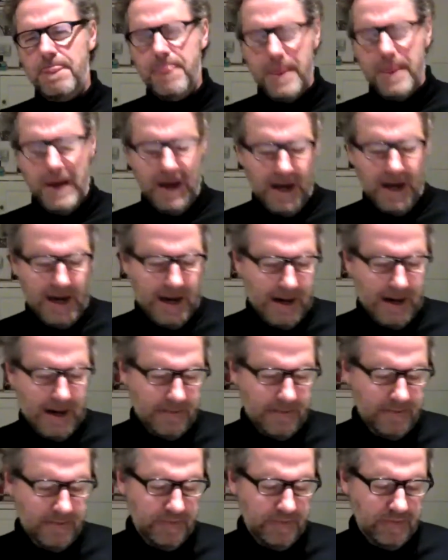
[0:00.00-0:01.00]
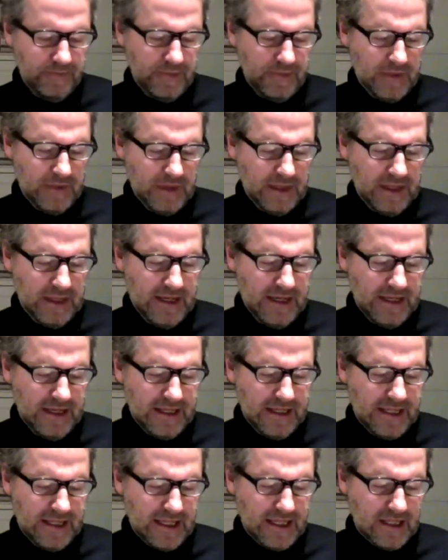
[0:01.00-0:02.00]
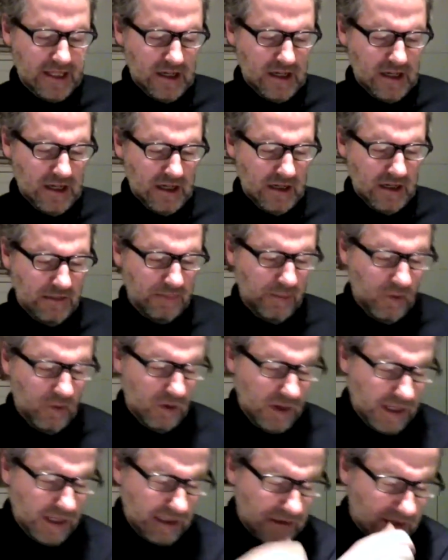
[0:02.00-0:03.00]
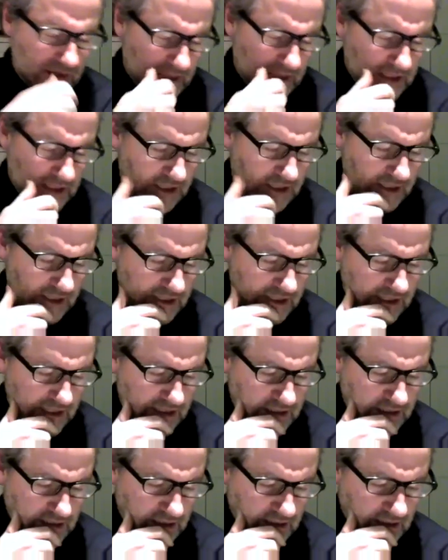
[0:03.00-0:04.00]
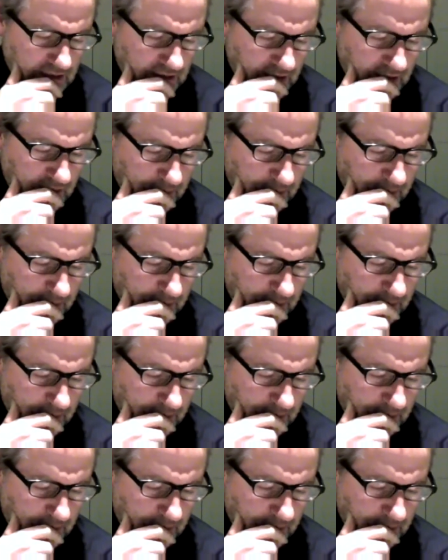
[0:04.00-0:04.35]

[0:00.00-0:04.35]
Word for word: Um, the third point, at least I think it's the third